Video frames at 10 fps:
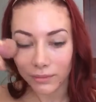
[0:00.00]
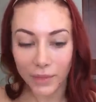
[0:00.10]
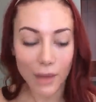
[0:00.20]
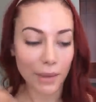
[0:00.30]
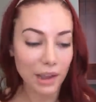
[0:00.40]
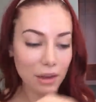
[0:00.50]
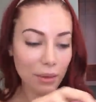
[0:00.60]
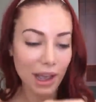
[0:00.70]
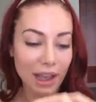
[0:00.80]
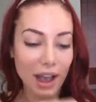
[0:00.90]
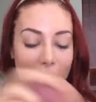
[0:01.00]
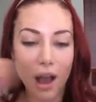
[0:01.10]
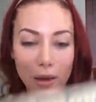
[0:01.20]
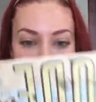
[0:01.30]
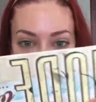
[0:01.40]
And by the way,
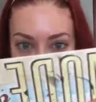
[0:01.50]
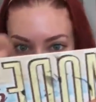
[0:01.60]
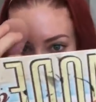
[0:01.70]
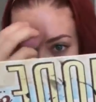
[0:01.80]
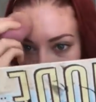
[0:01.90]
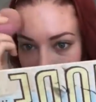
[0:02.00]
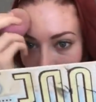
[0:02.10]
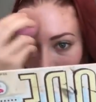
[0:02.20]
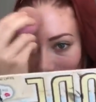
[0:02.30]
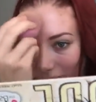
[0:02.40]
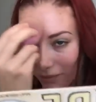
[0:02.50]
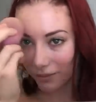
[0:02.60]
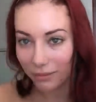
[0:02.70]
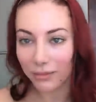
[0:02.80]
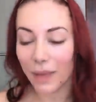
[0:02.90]
um, you know,
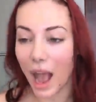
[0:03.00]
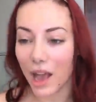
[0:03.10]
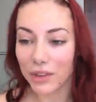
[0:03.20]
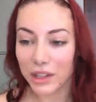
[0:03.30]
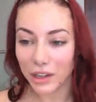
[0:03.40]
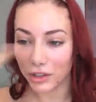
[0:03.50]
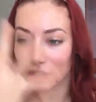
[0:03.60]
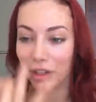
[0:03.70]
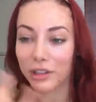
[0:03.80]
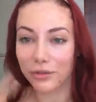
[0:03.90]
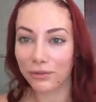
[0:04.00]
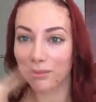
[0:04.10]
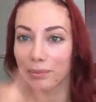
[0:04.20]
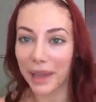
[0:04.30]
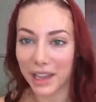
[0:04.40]
having a
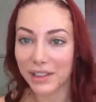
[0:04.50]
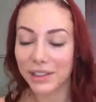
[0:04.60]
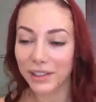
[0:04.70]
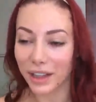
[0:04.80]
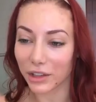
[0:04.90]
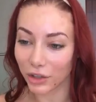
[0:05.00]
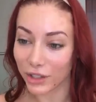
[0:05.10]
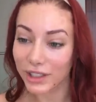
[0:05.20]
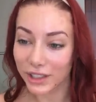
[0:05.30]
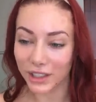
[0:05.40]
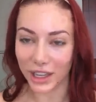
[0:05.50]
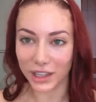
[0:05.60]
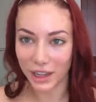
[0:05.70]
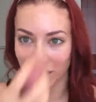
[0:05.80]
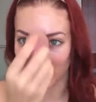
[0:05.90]
good base, like good skin,
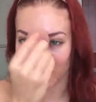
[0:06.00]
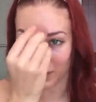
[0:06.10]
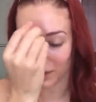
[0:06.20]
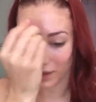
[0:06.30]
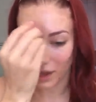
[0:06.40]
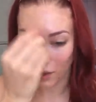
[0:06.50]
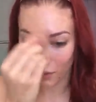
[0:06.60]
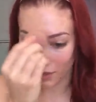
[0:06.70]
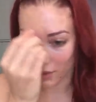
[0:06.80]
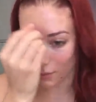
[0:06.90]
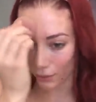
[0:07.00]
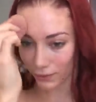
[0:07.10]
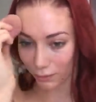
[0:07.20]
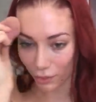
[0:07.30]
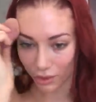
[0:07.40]
I think is one of the most
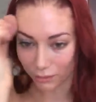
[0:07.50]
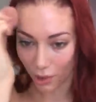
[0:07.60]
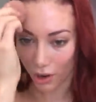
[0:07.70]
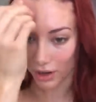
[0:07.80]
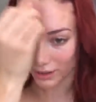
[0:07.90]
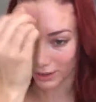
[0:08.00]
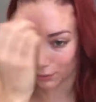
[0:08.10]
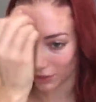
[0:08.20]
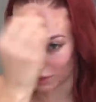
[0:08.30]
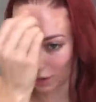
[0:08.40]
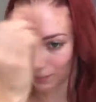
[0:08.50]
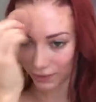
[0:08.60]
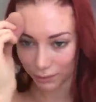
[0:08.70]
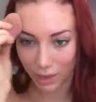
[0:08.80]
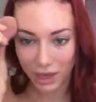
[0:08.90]
important parts when it comes
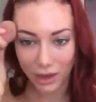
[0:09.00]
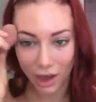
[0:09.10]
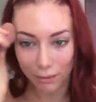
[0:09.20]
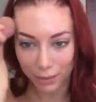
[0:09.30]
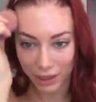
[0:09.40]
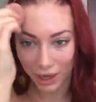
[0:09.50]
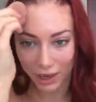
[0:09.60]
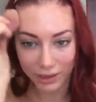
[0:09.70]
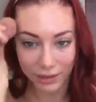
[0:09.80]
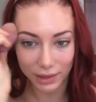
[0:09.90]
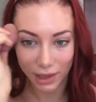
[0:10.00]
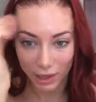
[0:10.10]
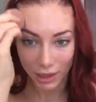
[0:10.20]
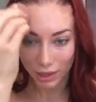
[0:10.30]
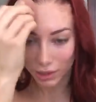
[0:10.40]
to makeup because,
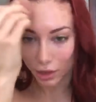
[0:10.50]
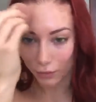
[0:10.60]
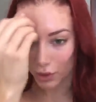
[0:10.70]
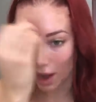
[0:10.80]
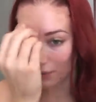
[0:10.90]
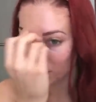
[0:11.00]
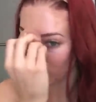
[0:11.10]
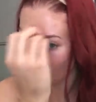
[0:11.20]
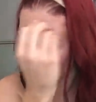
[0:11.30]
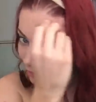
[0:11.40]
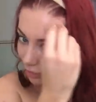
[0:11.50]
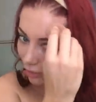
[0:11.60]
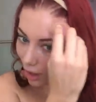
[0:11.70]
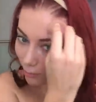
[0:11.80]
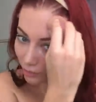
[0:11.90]
you know, if you have to cover
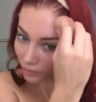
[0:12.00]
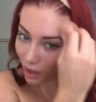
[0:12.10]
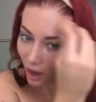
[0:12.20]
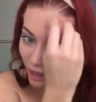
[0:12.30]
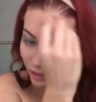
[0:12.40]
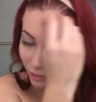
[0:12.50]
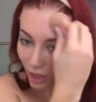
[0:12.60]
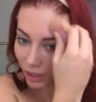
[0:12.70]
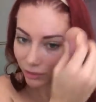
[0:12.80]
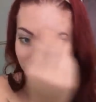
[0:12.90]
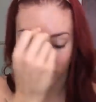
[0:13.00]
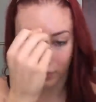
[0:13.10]
up a lot, a lot of